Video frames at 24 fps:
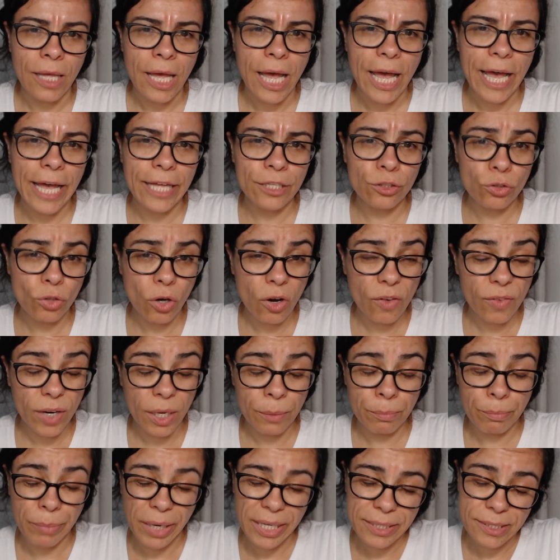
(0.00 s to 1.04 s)
and no
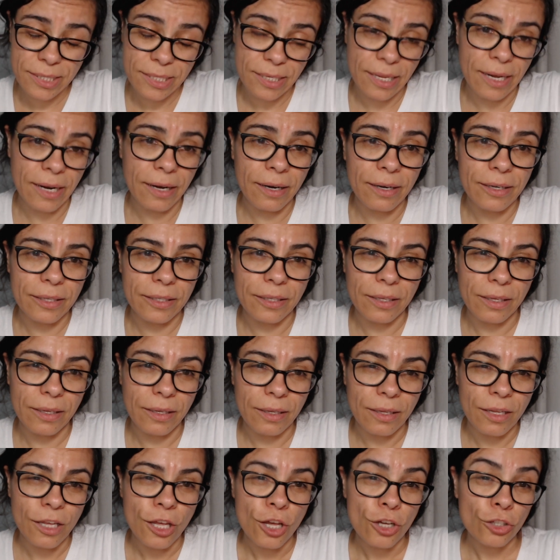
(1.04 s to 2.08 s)
one bats an eye.
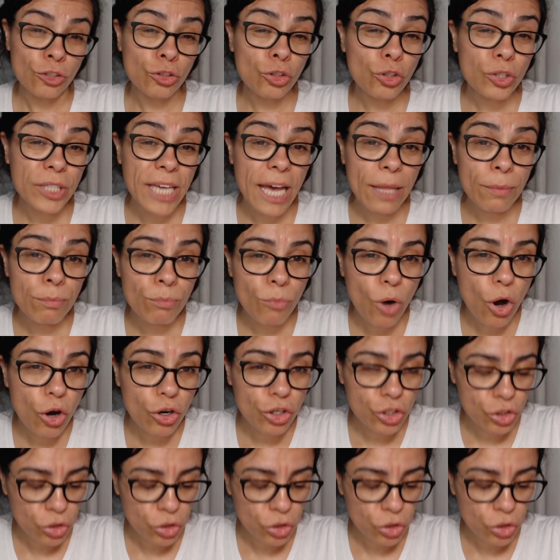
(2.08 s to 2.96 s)
You can mock